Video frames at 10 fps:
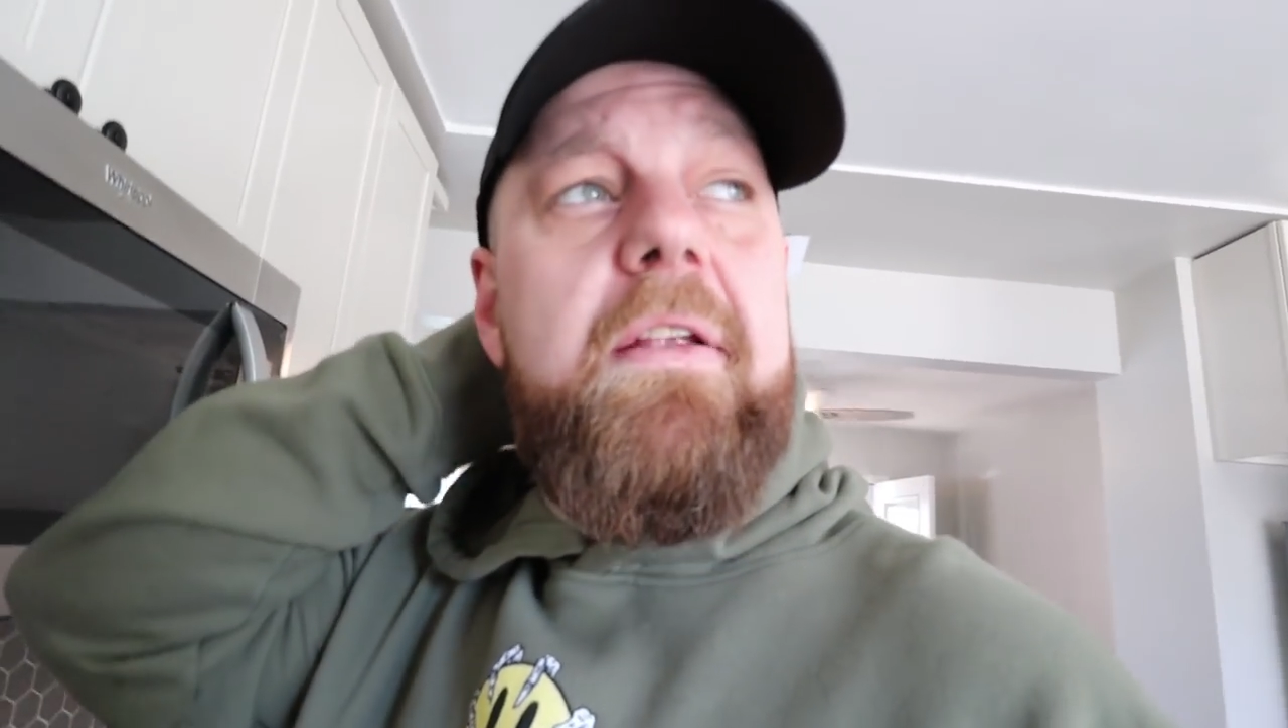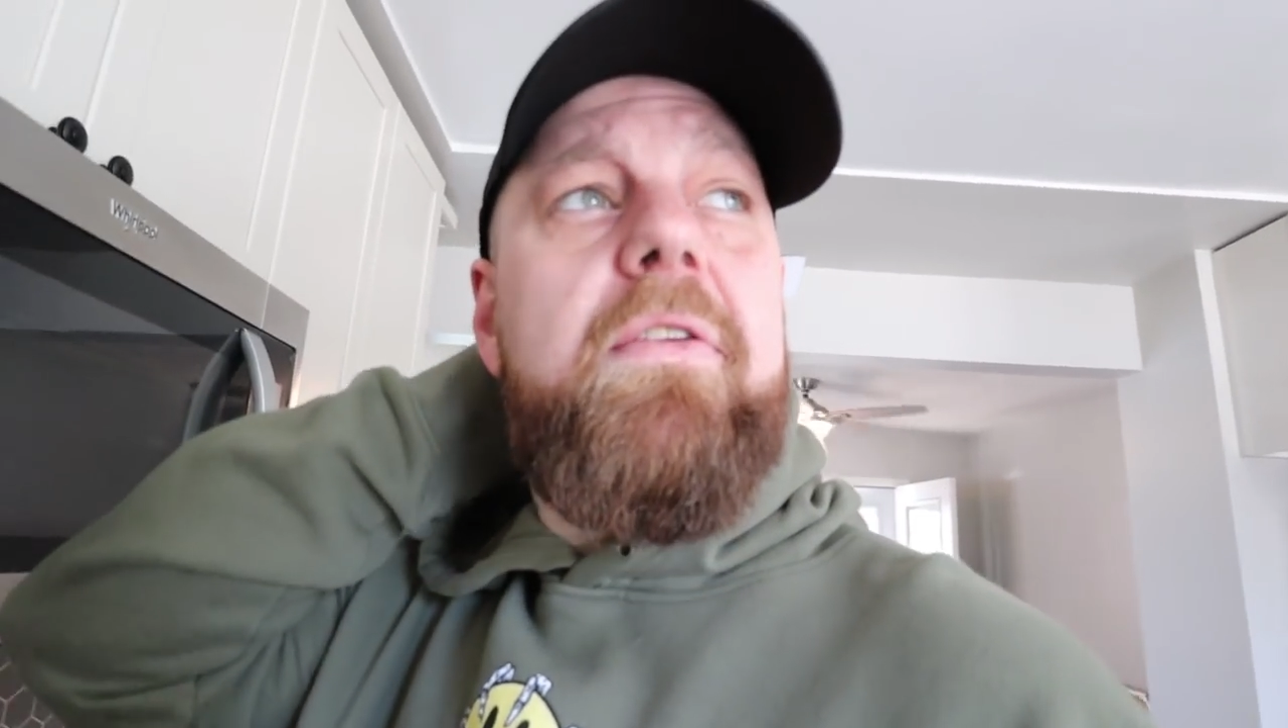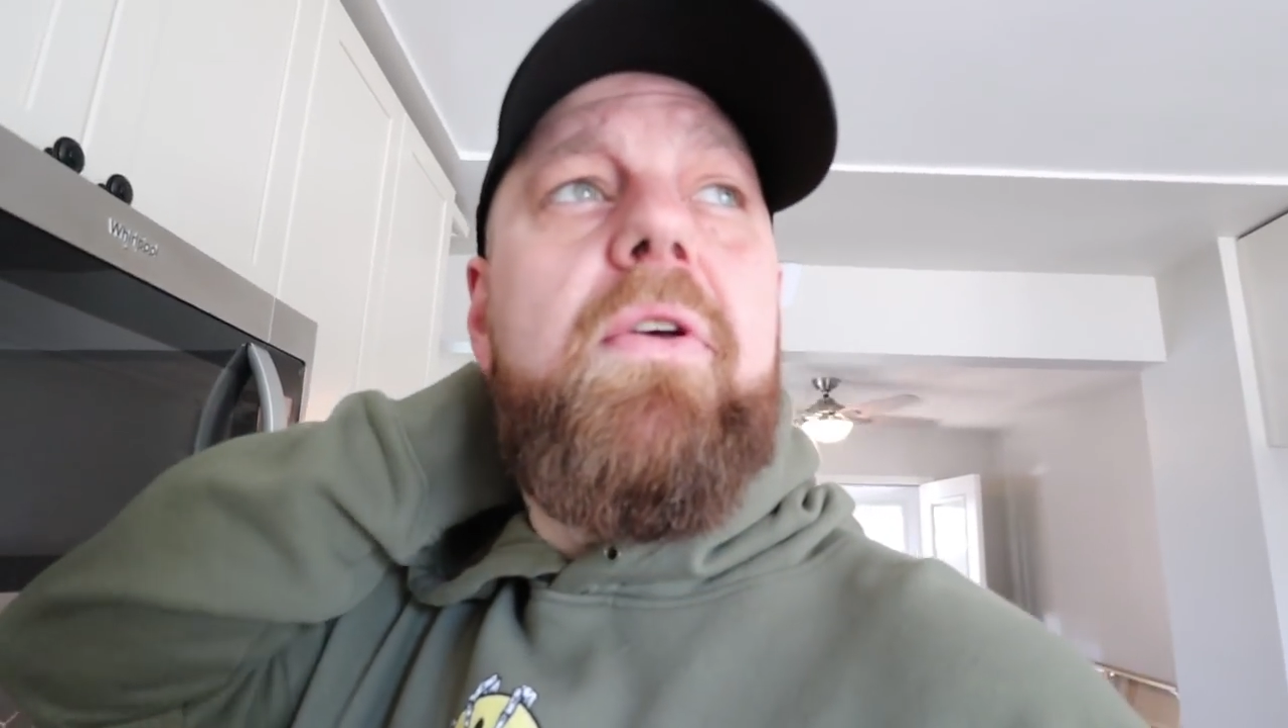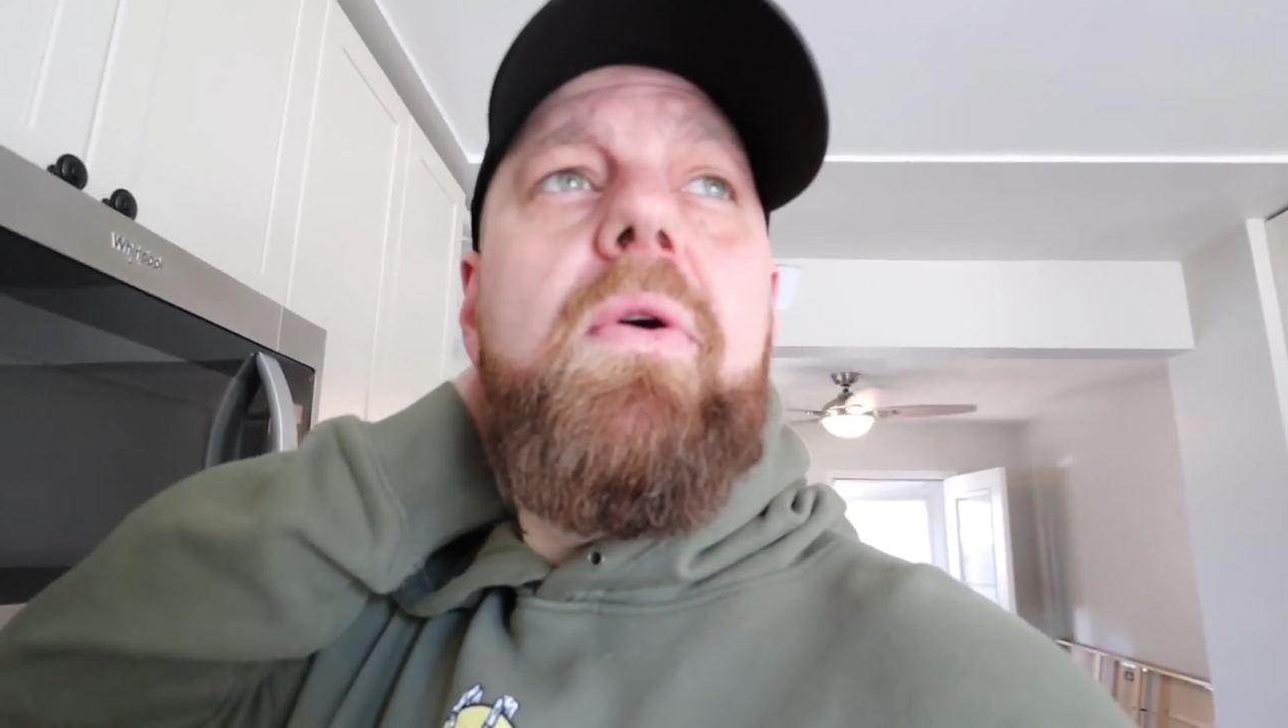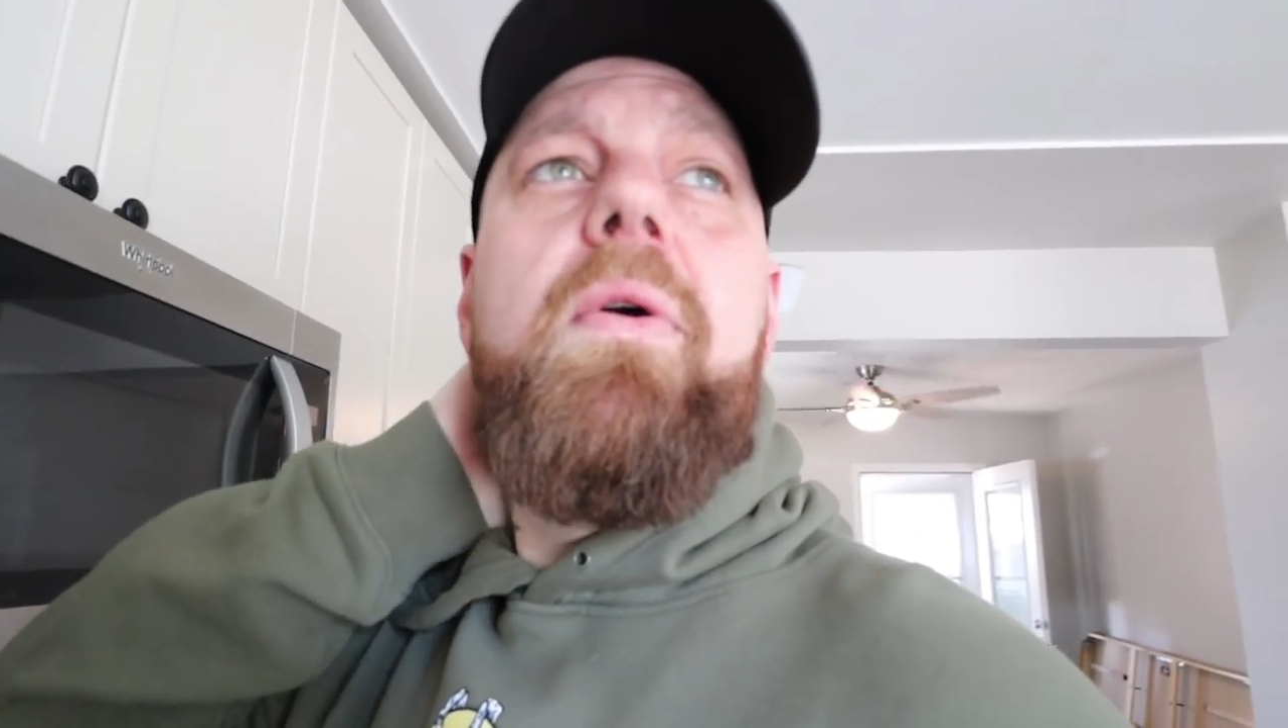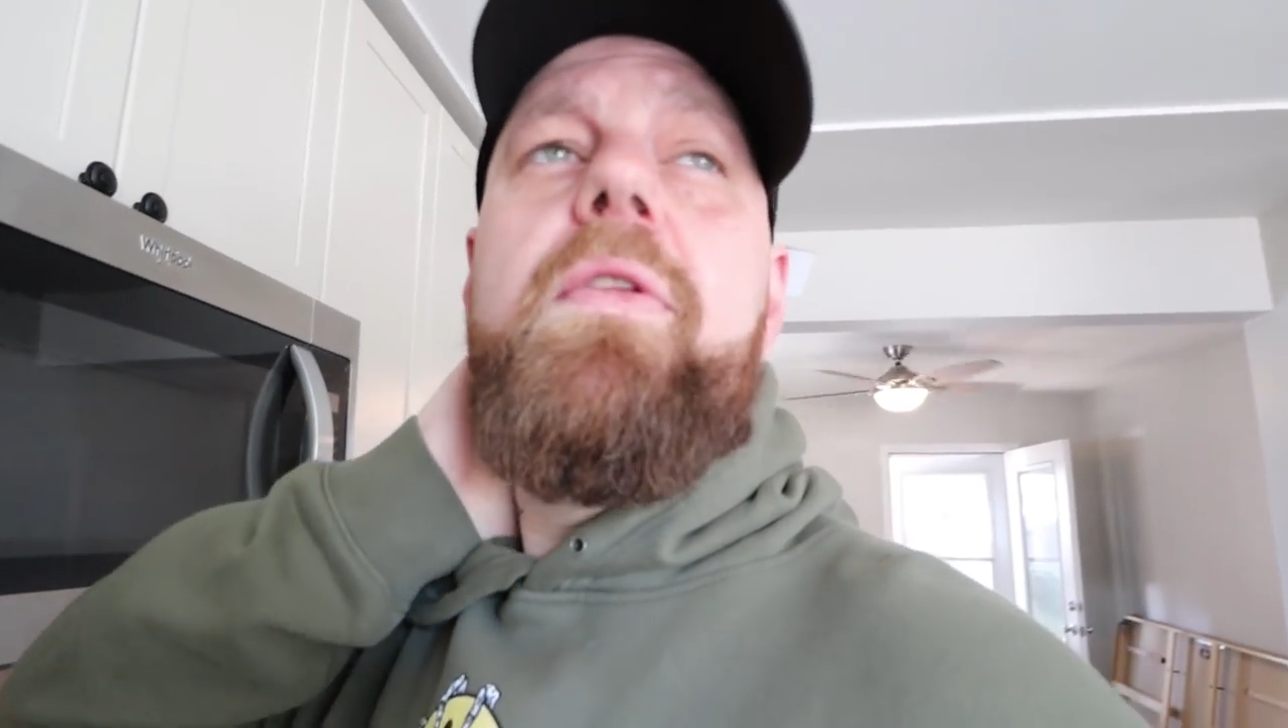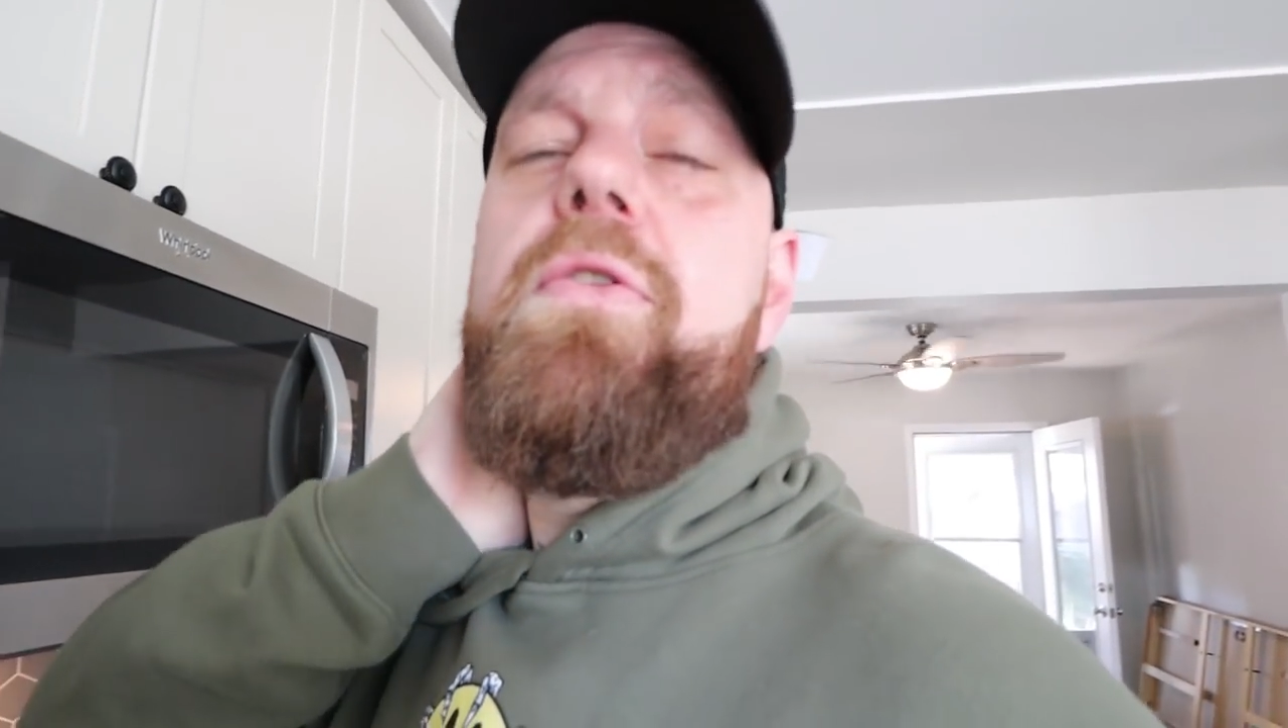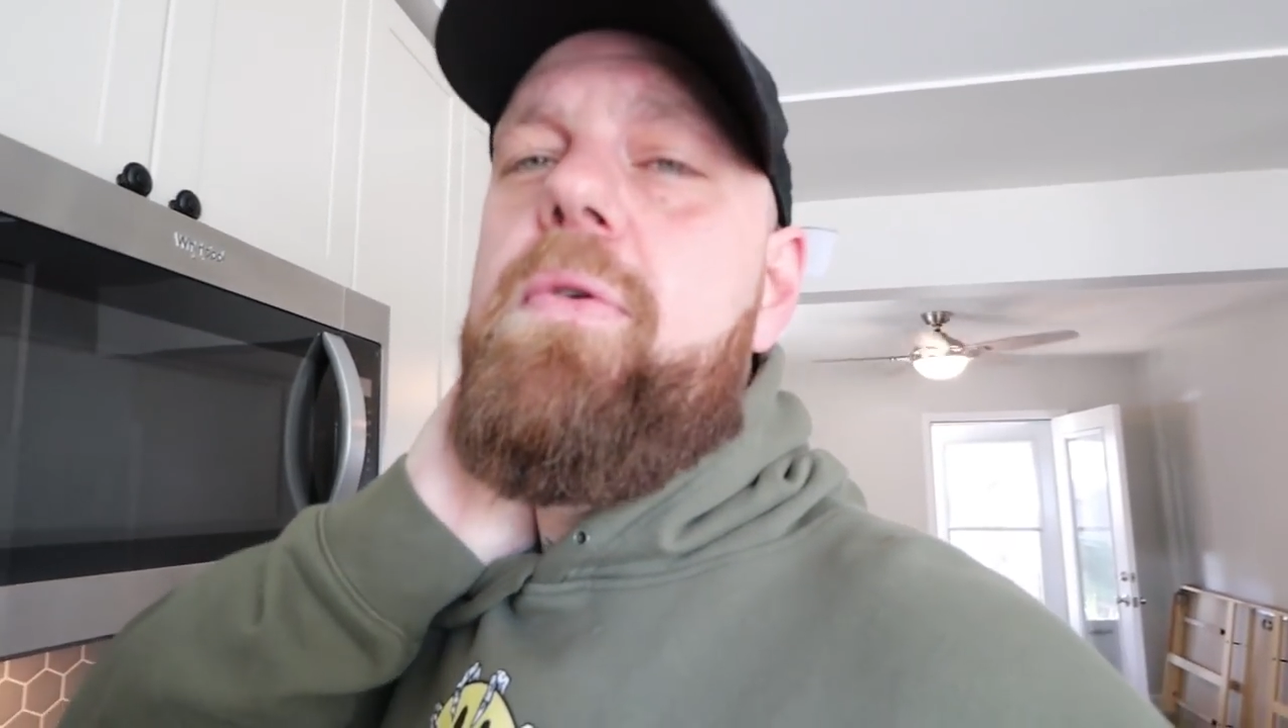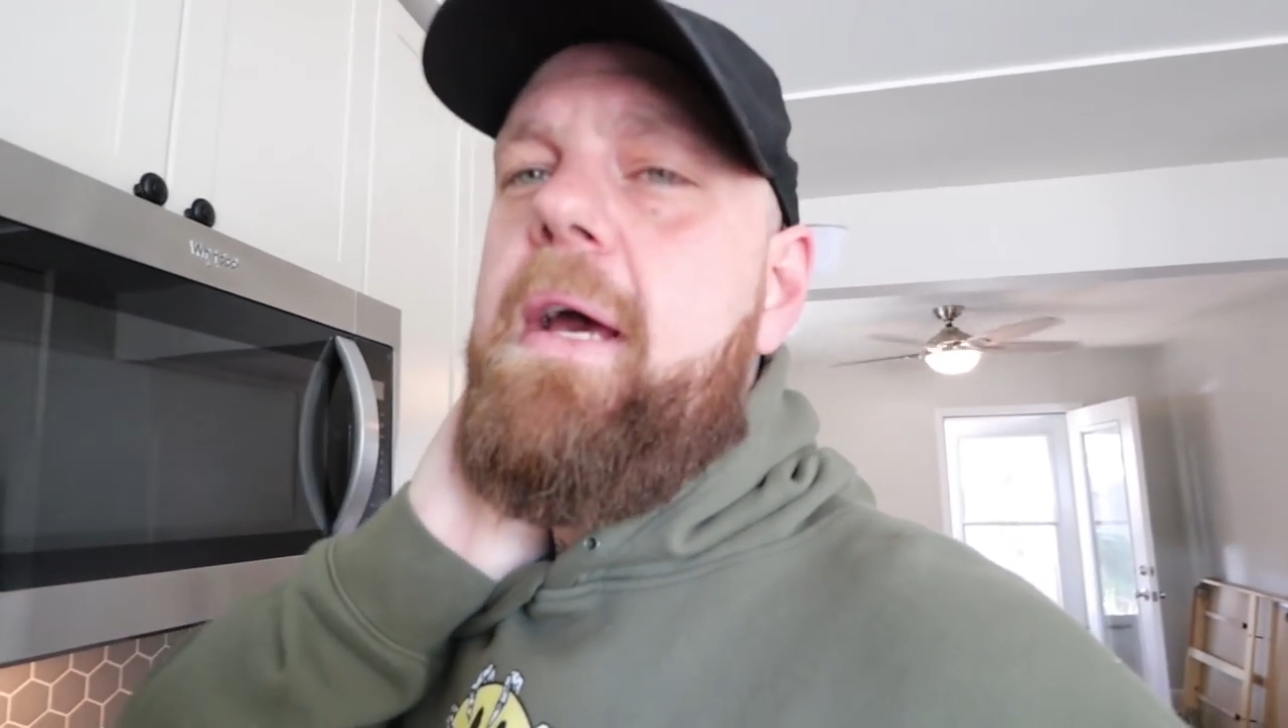two in the new